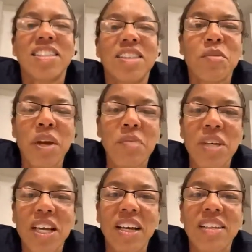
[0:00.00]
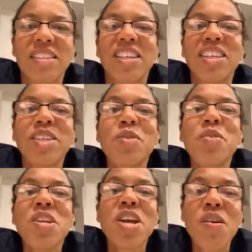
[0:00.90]
Don't make me cuss. You
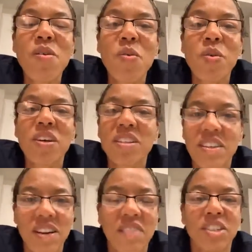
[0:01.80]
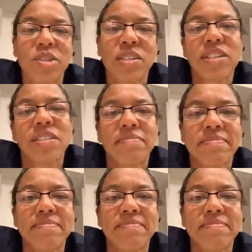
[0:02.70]
know you don't have a choice.